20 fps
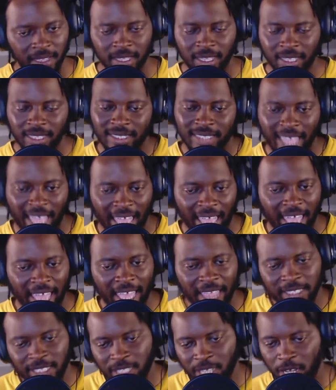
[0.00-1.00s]
cash.
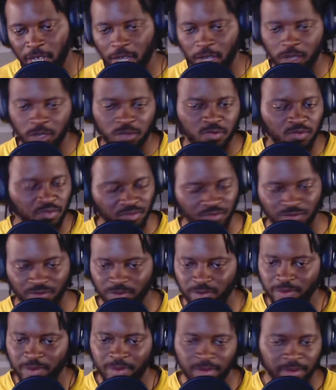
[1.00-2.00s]
So stealing
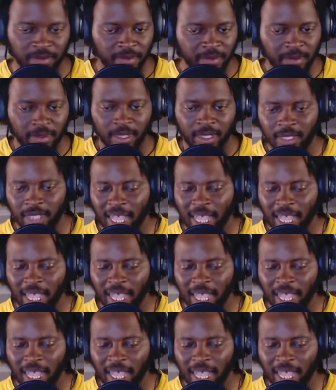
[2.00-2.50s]
people's dreams,